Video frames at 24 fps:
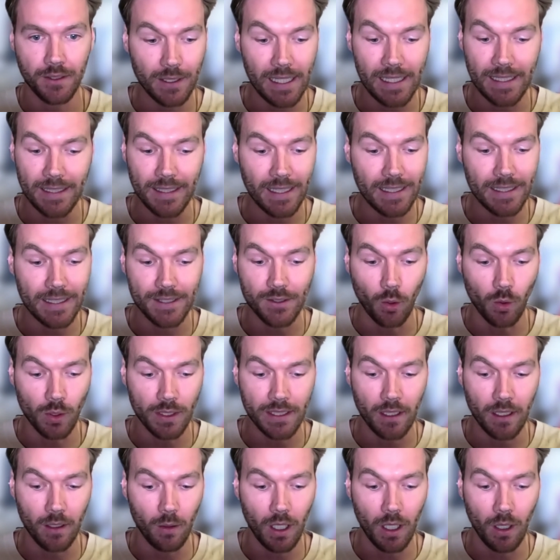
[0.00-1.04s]
it's only a
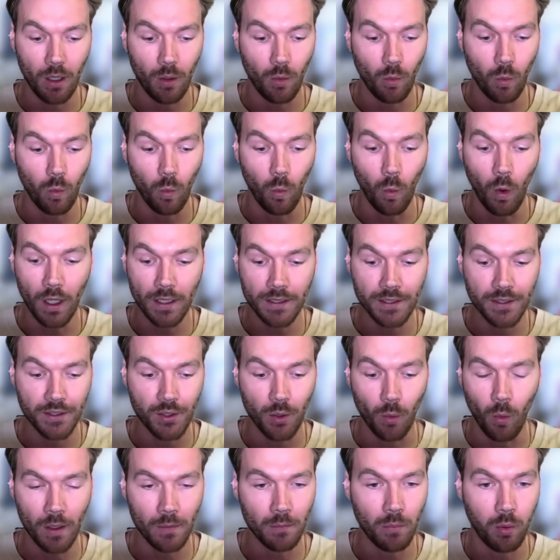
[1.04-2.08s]
1 to
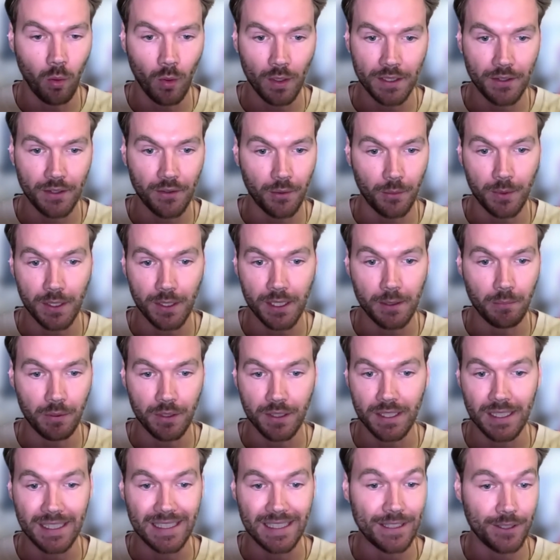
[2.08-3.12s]
1.3%
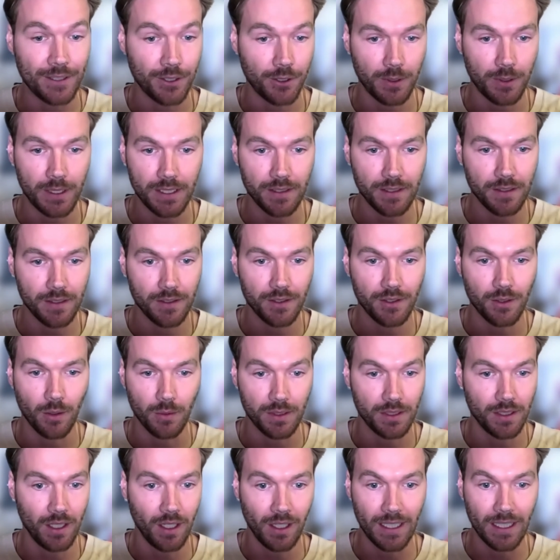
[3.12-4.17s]
increase. So it's
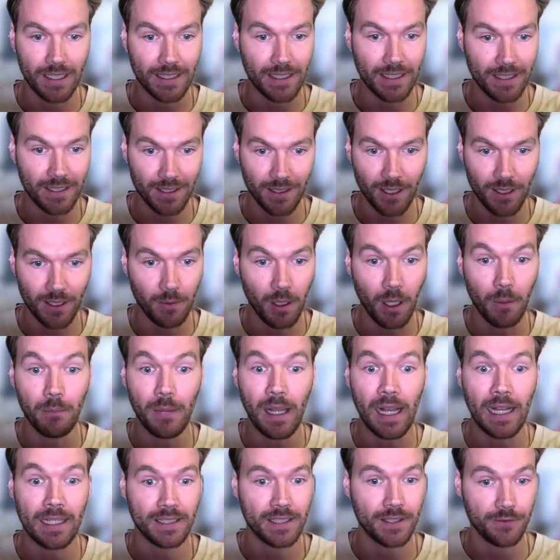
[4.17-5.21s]
not like a
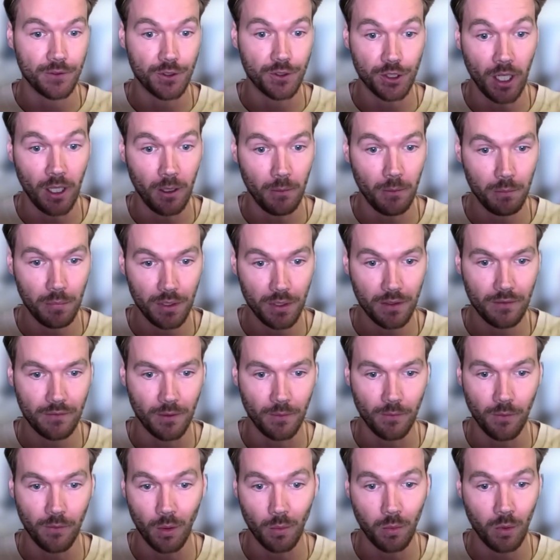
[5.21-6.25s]
massive jump from
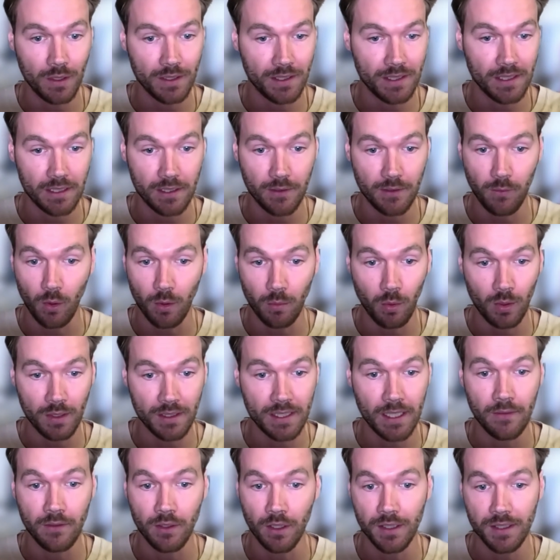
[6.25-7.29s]
4.6 to 4.7
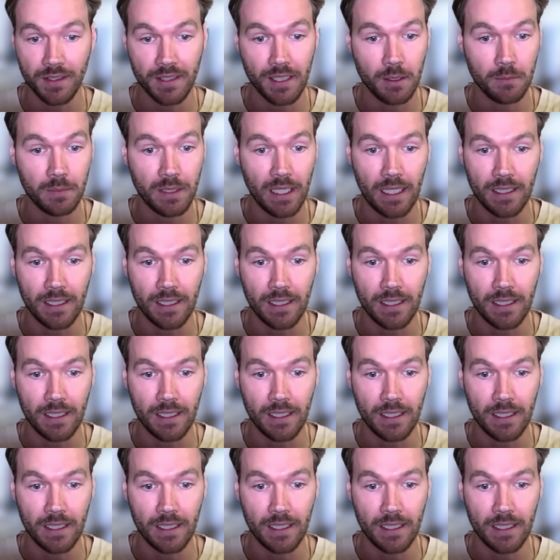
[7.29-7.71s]
on the same task. It's